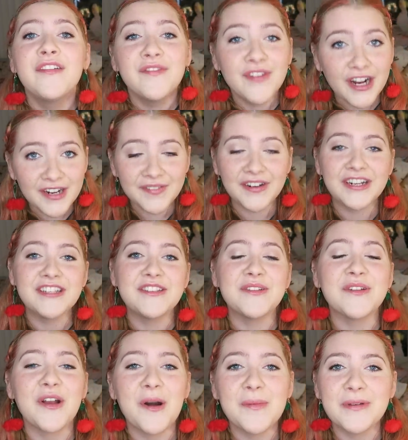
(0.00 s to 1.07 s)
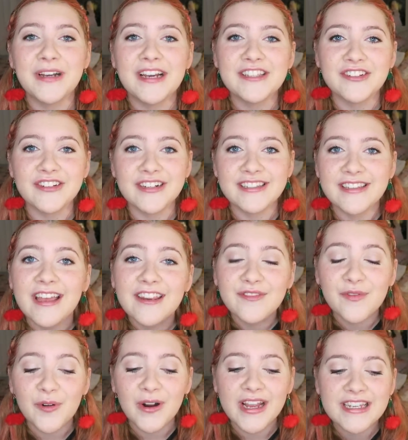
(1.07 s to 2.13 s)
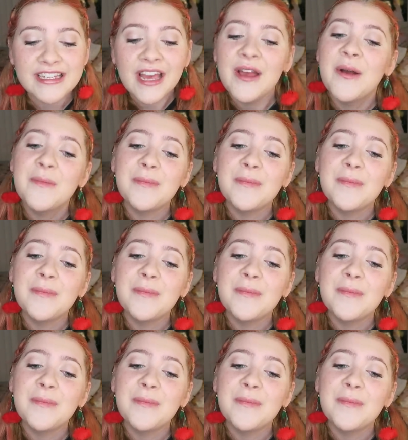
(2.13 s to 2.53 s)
very, very soon. I hope you guys are excited for it.